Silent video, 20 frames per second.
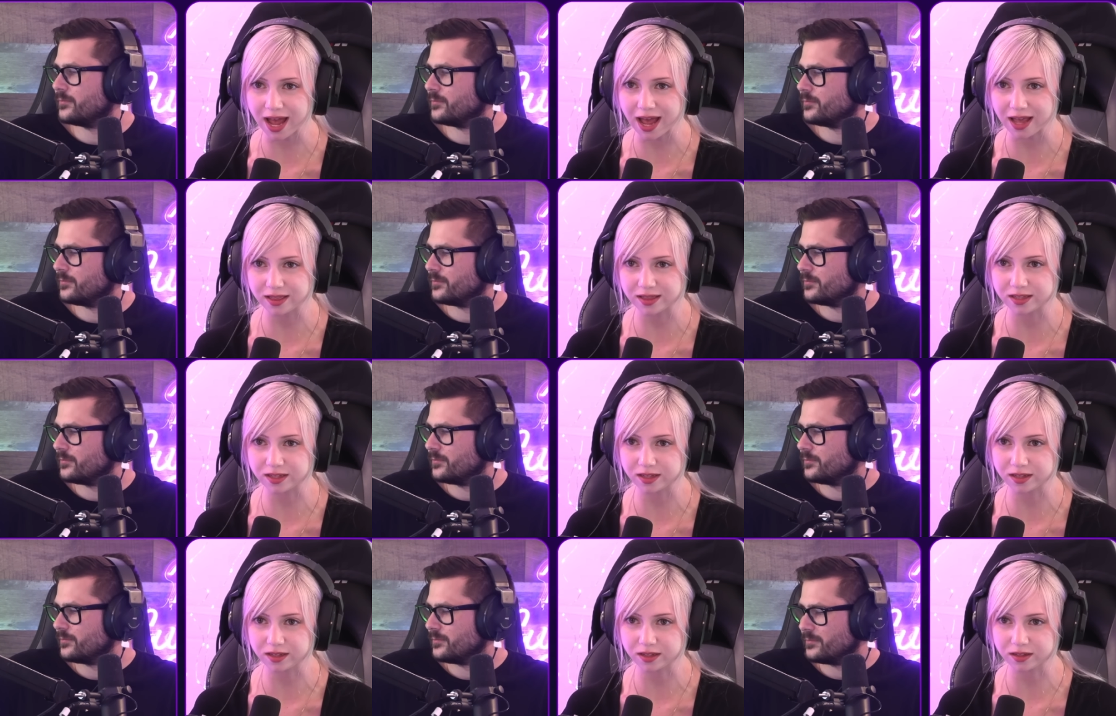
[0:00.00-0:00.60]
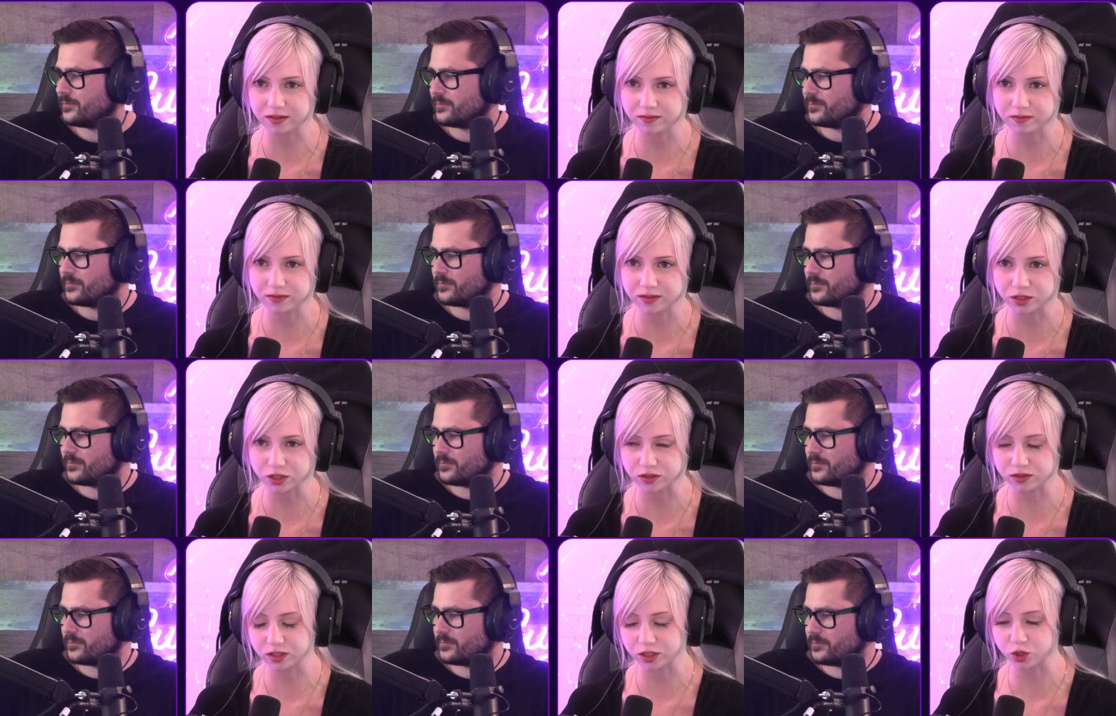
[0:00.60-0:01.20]
Speaker 1: at the
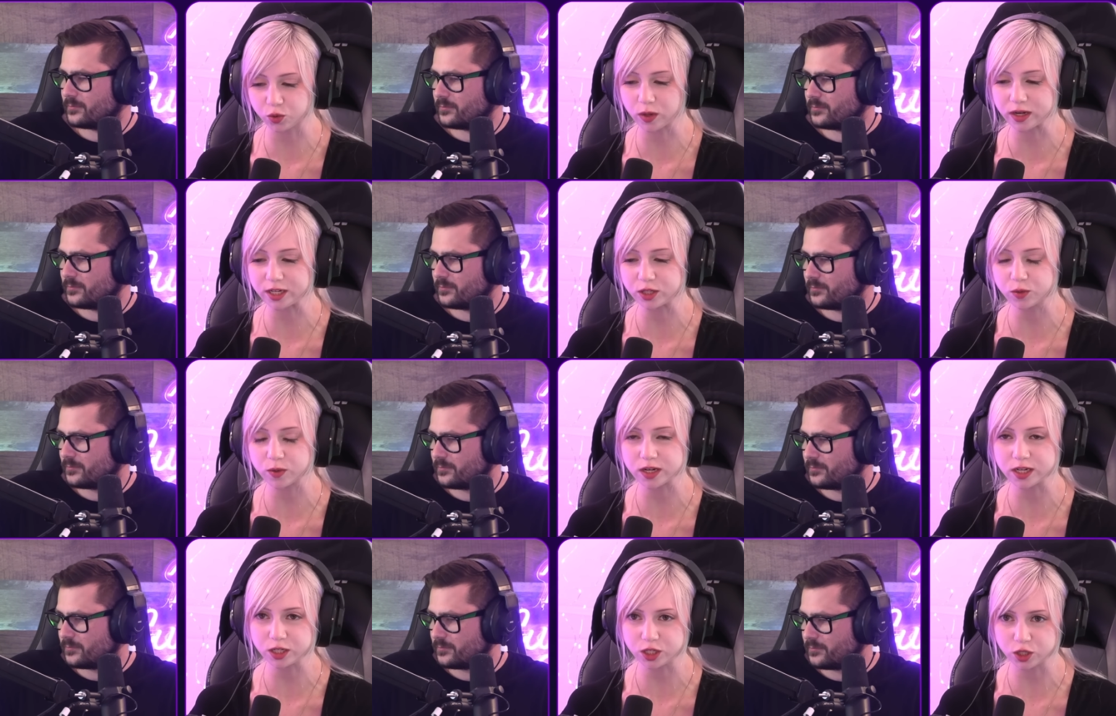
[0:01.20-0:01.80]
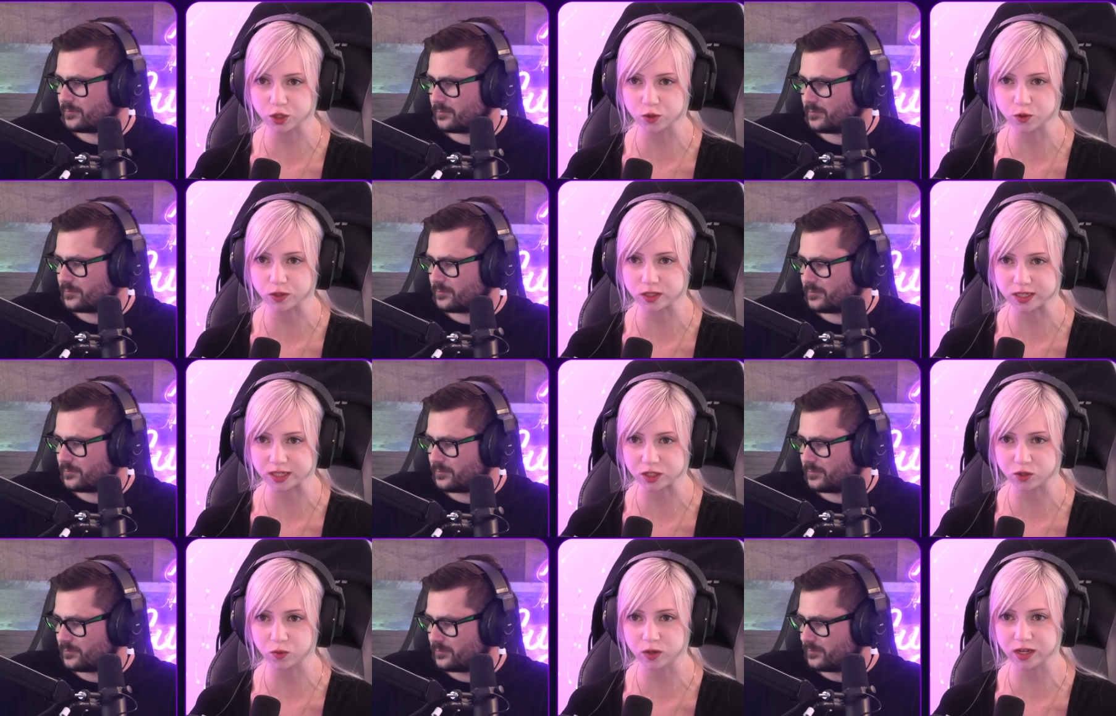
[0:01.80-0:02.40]
the 2022
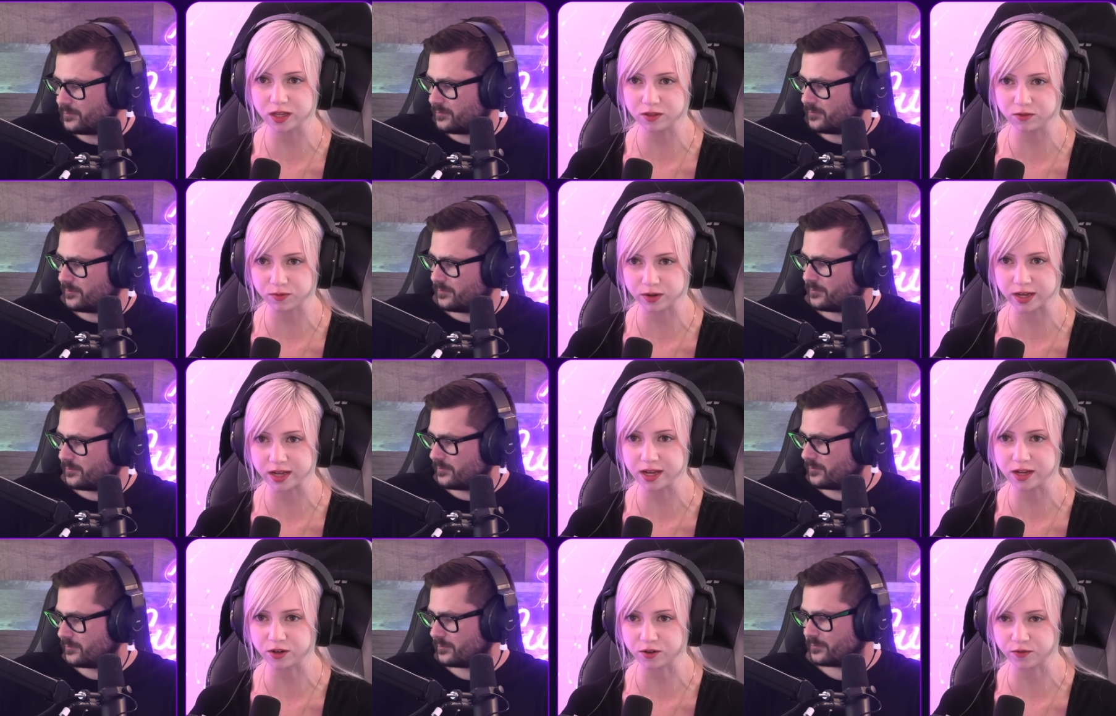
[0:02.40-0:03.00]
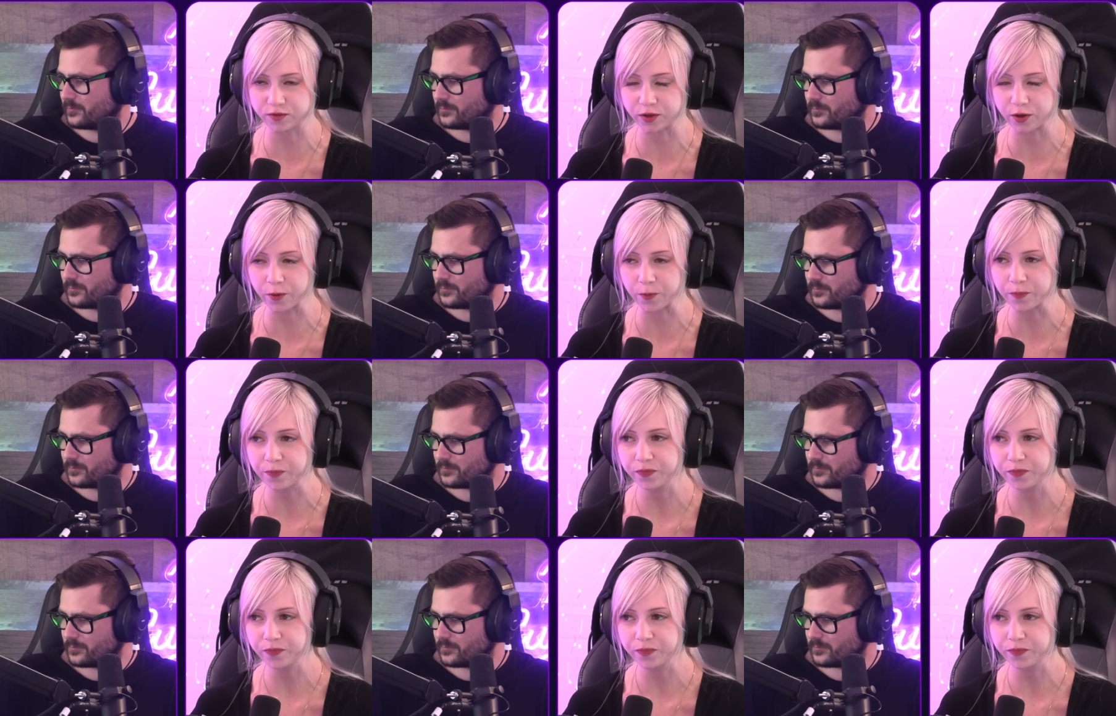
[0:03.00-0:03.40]
D23 mm-hmm. interview,